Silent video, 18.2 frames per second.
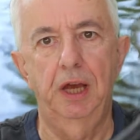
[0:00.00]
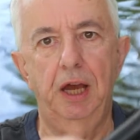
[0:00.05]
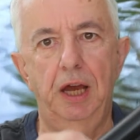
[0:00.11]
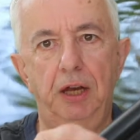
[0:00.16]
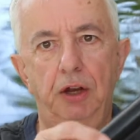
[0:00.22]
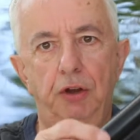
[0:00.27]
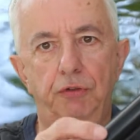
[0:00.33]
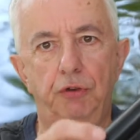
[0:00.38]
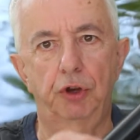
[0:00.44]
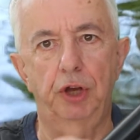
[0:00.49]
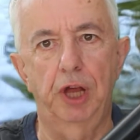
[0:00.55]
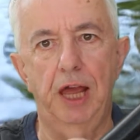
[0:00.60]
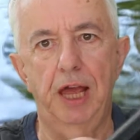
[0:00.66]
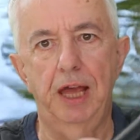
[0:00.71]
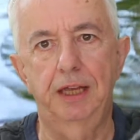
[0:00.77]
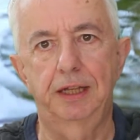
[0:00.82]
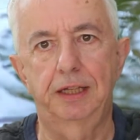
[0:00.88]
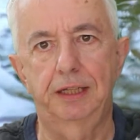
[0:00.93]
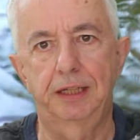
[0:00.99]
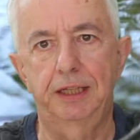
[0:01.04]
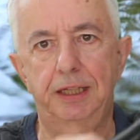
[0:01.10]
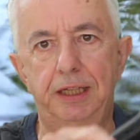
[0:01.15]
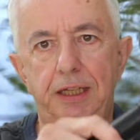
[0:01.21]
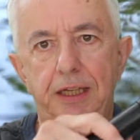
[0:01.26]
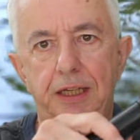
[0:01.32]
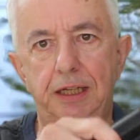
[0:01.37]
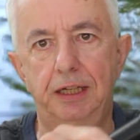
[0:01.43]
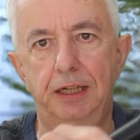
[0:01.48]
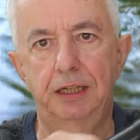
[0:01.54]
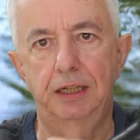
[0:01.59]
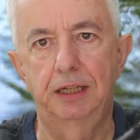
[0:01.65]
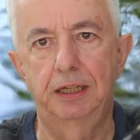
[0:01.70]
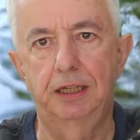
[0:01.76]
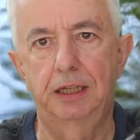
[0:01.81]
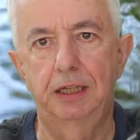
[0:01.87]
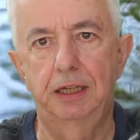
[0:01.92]
and I've got a handle here
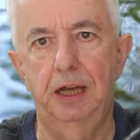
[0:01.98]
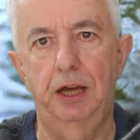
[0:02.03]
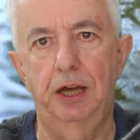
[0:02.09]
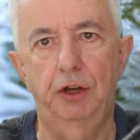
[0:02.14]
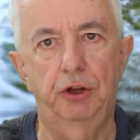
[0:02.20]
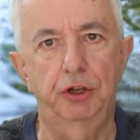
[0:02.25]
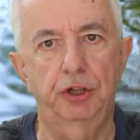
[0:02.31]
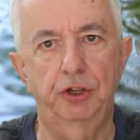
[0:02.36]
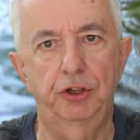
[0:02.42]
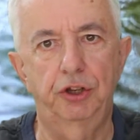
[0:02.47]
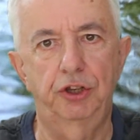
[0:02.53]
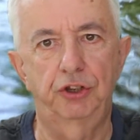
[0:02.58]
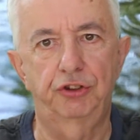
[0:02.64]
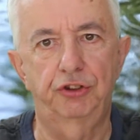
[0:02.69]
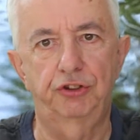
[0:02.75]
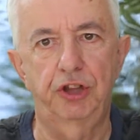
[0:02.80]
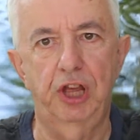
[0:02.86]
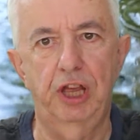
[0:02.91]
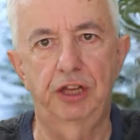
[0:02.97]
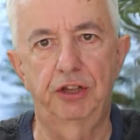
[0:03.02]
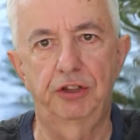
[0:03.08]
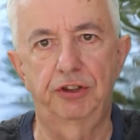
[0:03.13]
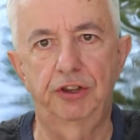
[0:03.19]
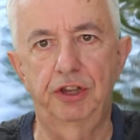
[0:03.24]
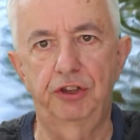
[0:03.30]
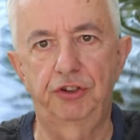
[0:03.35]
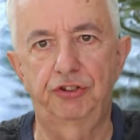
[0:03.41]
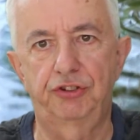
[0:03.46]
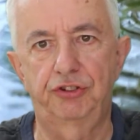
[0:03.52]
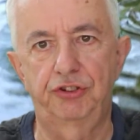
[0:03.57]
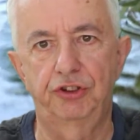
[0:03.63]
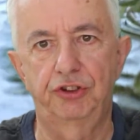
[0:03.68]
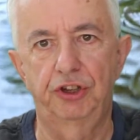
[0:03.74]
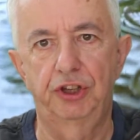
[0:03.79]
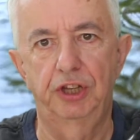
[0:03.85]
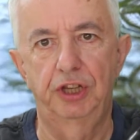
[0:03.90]
and I can extend this